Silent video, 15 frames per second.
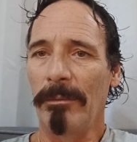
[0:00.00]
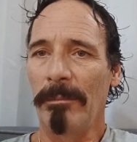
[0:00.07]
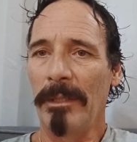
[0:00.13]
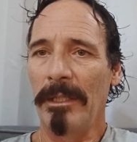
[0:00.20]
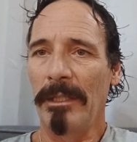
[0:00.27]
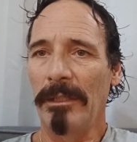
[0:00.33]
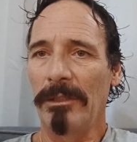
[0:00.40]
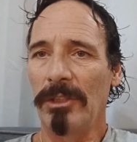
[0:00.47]

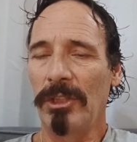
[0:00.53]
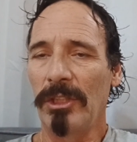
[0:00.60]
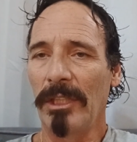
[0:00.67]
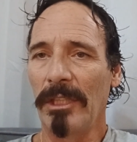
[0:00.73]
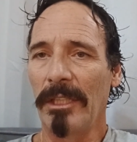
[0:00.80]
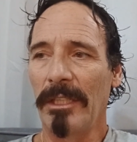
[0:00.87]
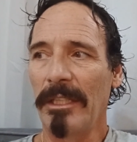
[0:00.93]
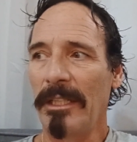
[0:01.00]
man.
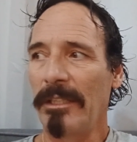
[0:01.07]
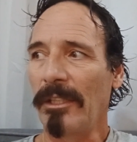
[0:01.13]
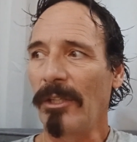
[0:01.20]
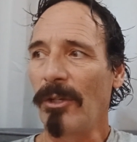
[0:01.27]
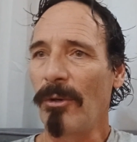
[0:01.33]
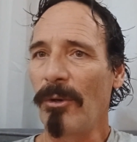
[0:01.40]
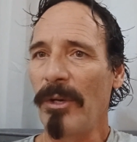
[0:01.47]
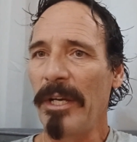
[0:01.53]
Chilling at the
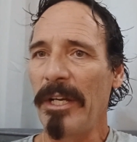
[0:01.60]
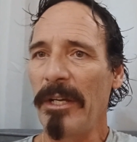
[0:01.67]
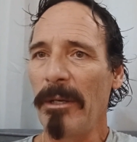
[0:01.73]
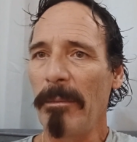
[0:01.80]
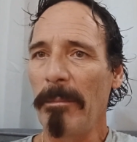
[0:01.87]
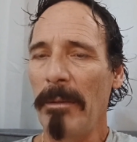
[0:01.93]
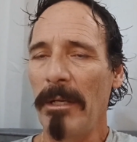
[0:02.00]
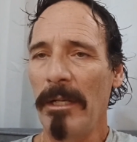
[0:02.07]

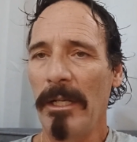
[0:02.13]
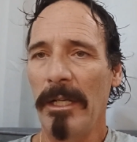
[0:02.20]
crib,